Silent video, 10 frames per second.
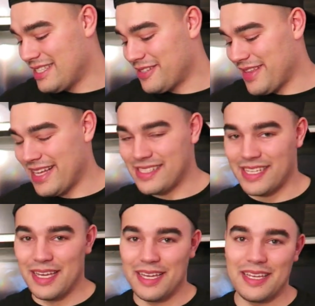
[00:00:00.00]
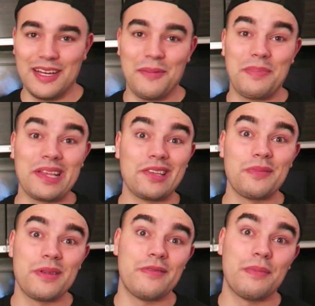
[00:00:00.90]
So that's gonna, you know, be a
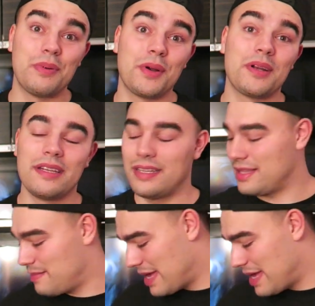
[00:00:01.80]
little bit of a burden in the